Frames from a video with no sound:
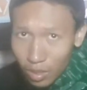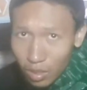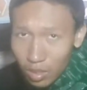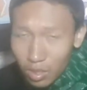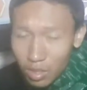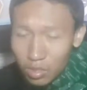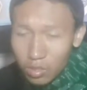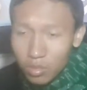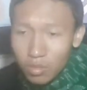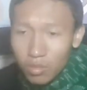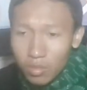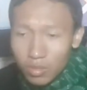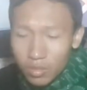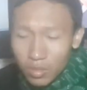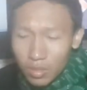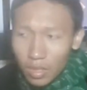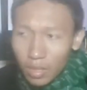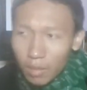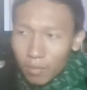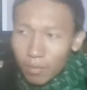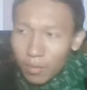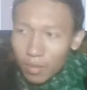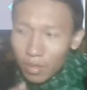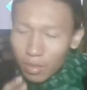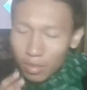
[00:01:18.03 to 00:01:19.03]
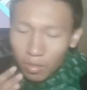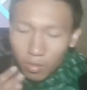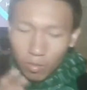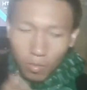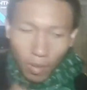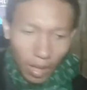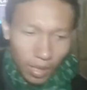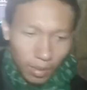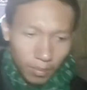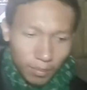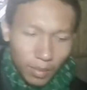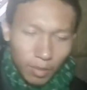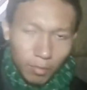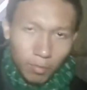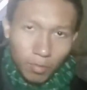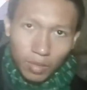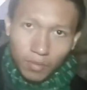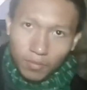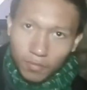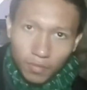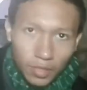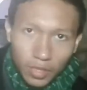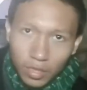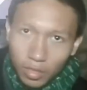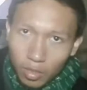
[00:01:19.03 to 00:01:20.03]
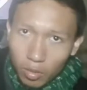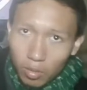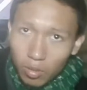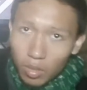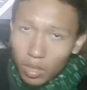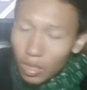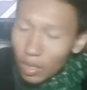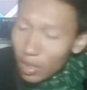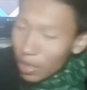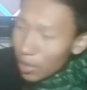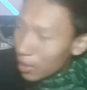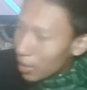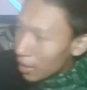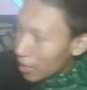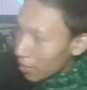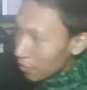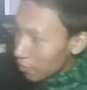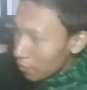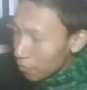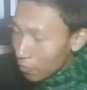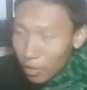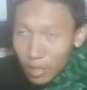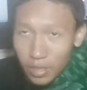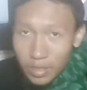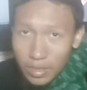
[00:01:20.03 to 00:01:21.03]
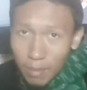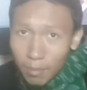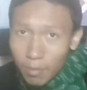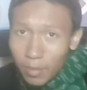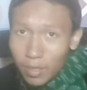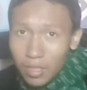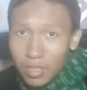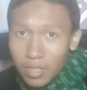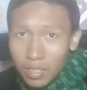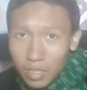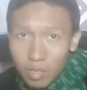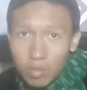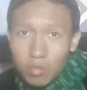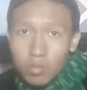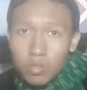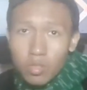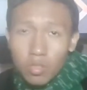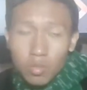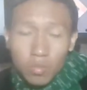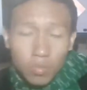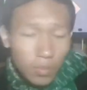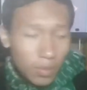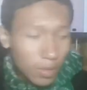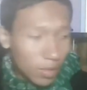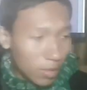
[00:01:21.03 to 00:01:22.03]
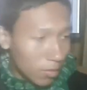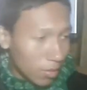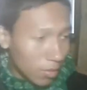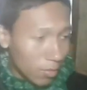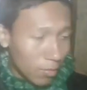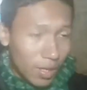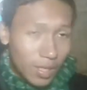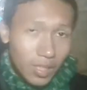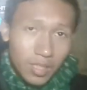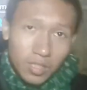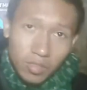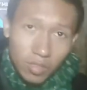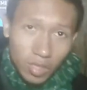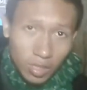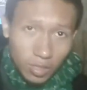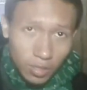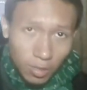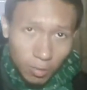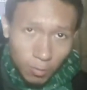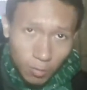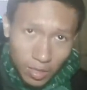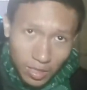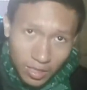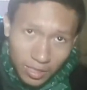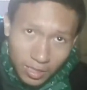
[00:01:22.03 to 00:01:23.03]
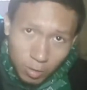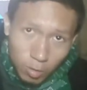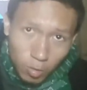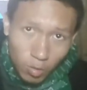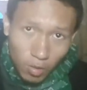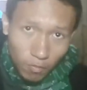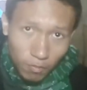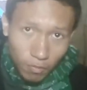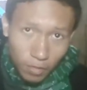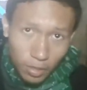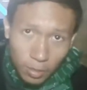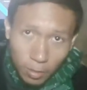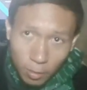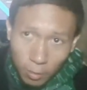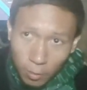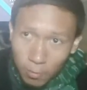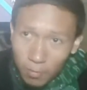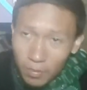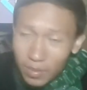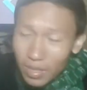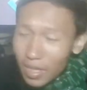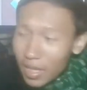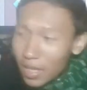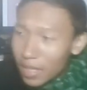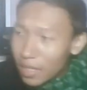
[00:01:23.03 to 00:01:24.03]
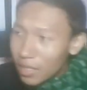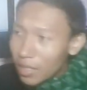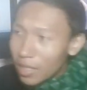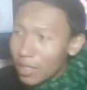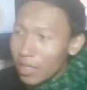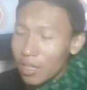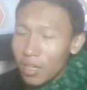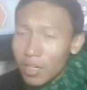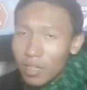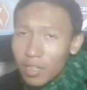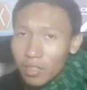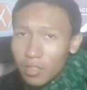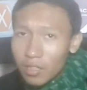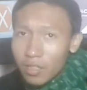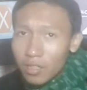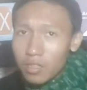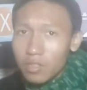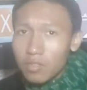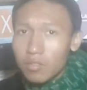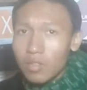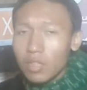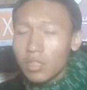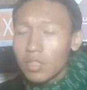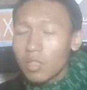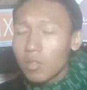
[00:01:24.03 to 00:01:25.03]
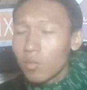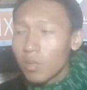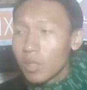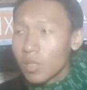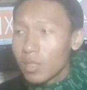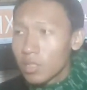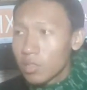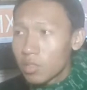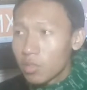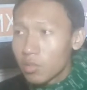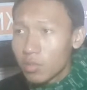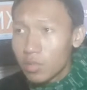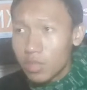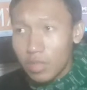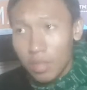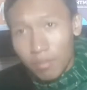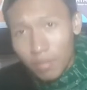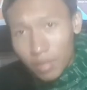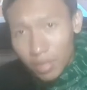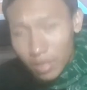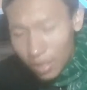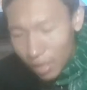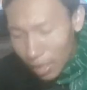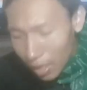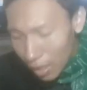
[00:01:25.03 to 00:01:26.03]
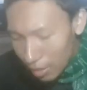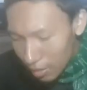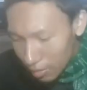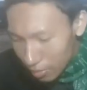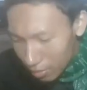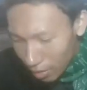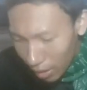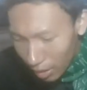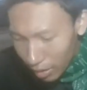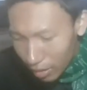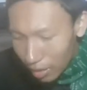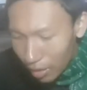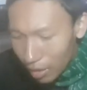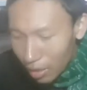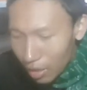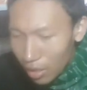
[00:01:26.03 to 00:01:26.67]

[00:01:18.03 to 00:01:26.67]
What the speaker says: You should not skip one by one video. For example, in YouTube, one instructor will teach you a video, and again another instructor will teach you something else, right?